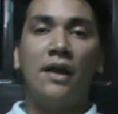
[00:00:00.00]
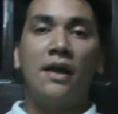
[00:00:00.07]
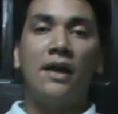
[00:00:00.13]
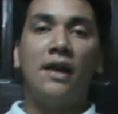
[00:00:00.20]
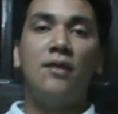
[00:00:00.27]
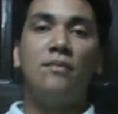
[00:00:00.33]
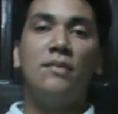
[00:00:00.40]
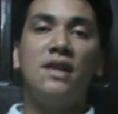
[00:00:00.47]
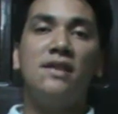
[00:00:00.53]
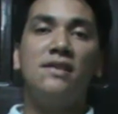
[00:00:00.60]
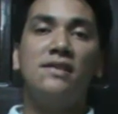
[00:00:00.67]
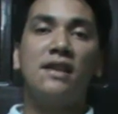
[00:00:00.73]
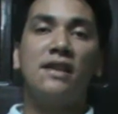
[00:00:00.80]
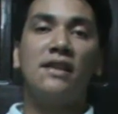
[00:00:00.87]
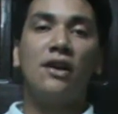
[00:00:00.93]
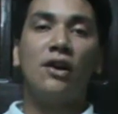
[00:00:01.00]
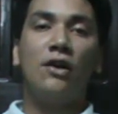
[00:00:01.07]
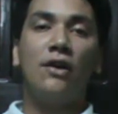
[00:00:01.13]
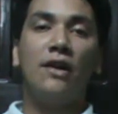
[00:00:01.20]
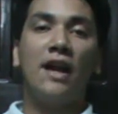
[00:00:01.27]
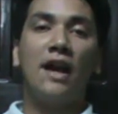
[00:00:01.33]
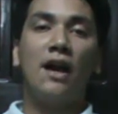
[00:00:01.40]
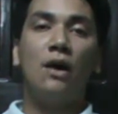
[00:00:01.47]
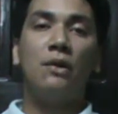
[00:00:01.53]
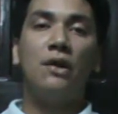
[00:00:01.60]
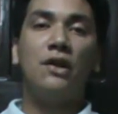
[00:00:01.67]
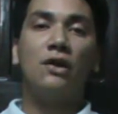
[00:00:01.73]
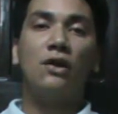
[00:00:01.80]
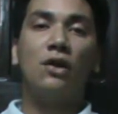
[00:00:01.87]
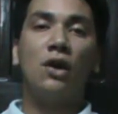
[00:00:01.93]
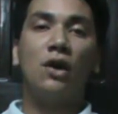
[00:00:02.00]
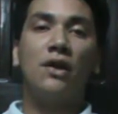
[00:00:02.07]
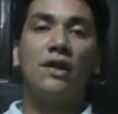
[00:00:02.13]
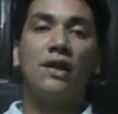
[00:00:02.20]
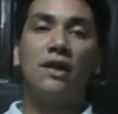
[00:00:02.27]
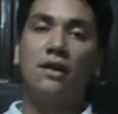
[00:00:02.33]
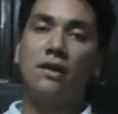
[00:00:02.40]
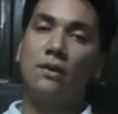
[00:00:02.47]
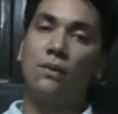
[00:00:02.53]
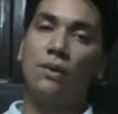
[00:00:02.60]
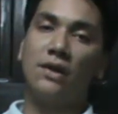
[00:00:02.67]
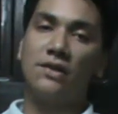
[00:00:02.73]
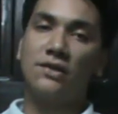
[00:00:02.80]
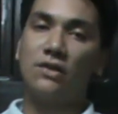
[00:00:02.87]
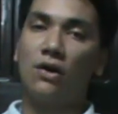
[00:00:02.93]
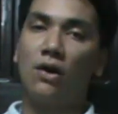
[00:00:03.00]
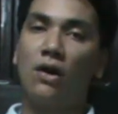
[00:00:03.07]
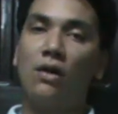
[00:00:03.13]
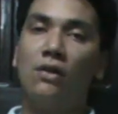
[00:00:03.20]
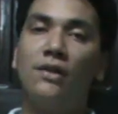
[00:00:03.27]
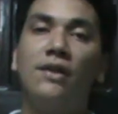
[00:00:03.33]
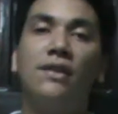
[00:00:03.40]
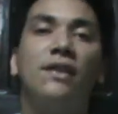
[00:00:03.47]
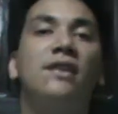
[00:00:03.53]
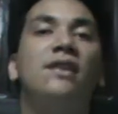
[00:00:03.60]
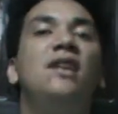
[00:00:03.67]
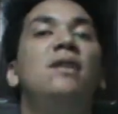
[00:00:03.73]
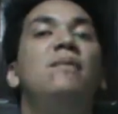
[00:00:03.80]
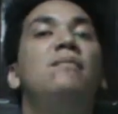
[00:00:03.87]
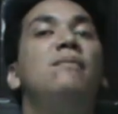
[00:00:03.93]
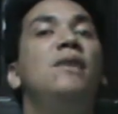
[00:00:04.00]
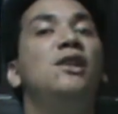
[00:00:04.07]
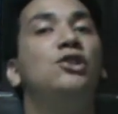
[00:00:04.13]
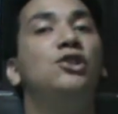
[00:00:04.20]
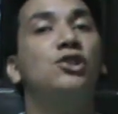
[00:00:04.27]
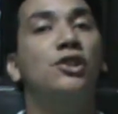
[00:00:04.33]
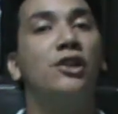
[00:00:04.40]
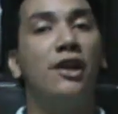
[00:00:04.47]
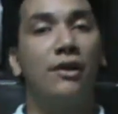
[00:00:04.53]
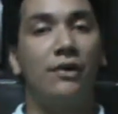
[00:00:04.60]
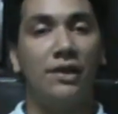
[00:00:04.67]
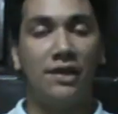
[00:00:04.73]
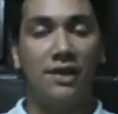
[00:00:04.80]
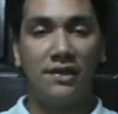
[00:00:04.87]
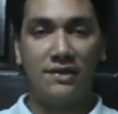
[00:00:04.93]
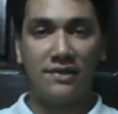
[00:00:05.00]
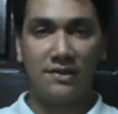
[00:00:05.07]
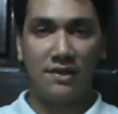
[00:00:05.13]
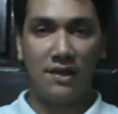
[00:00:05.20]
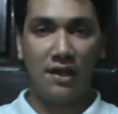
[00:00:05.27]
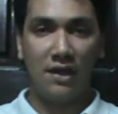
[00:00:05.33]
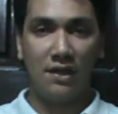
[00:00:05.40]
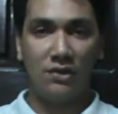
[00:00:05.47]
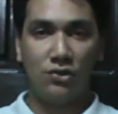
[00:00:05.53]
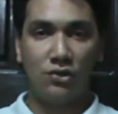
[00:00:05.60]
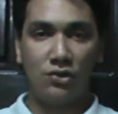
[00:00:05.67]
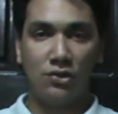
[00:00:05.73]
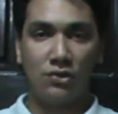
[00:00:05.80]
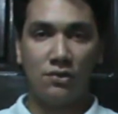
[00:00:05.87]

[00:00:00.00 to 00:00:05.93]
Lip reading: It means that they are now in what is called the demissionary stage,